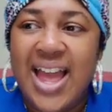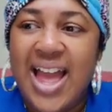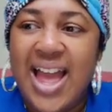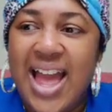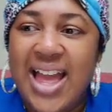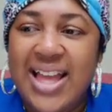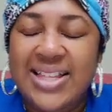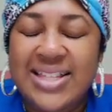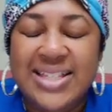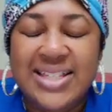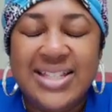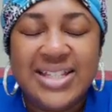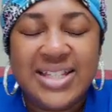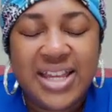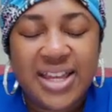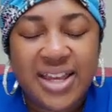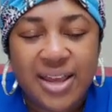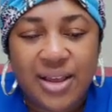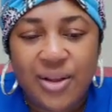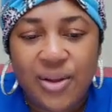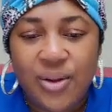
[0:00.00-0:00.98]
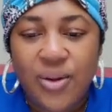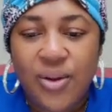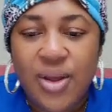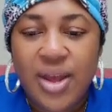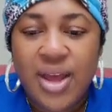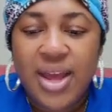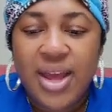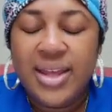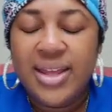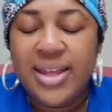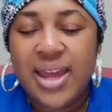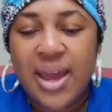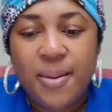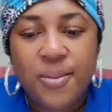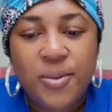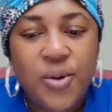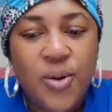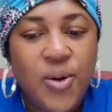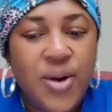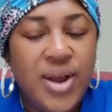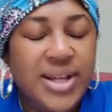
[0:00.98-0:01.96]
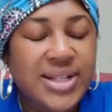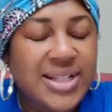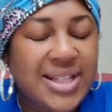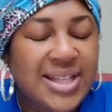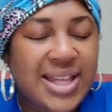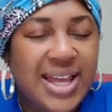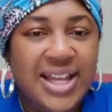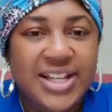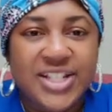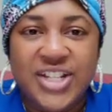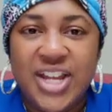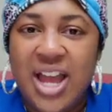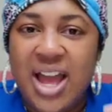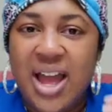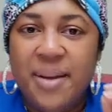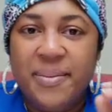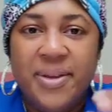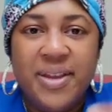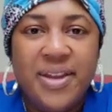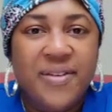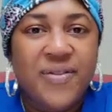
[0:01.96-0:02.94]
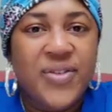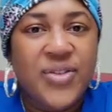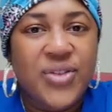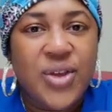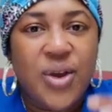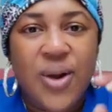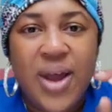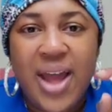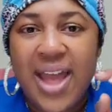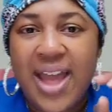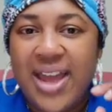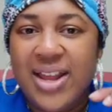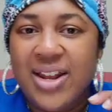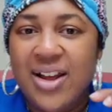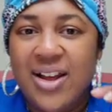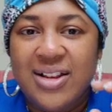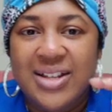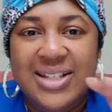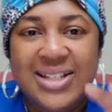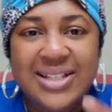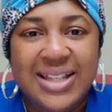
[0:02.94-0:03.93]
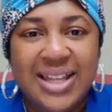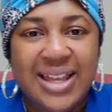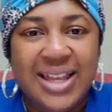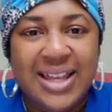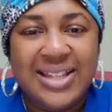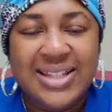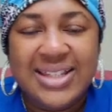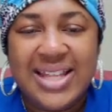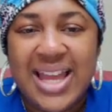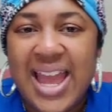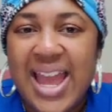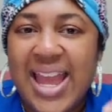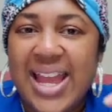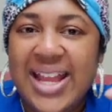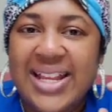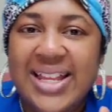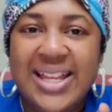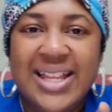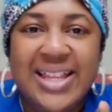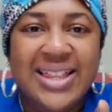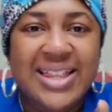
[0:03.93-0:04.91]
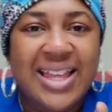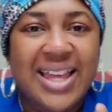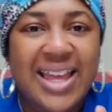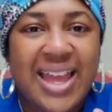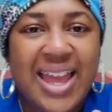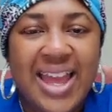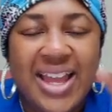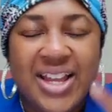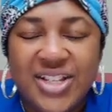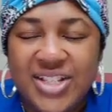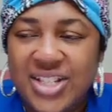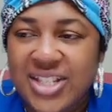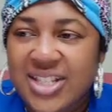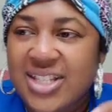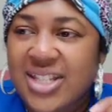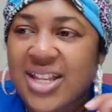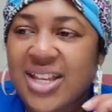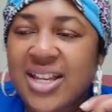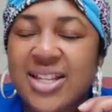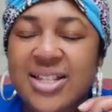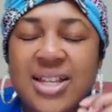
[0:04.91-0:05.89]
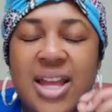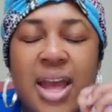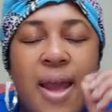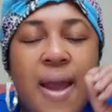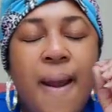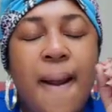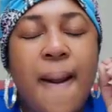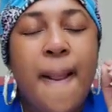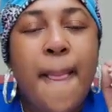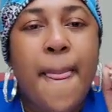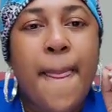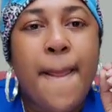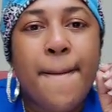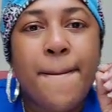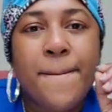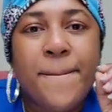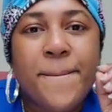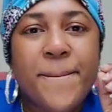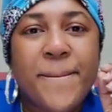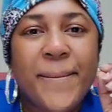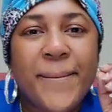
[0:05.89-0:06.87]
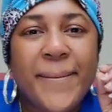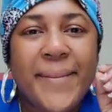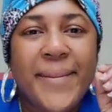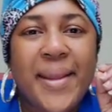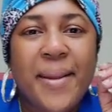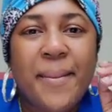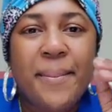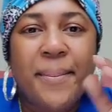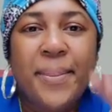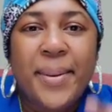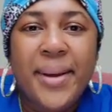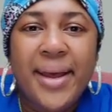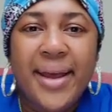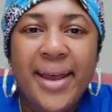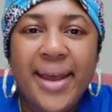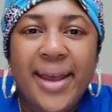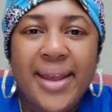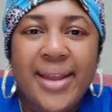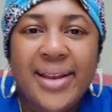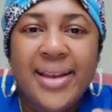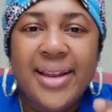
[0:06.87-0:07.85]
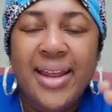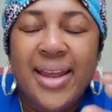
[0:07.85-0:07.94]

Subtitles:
I still kept going to that job, even though I had all this anxiety and anxiousness. But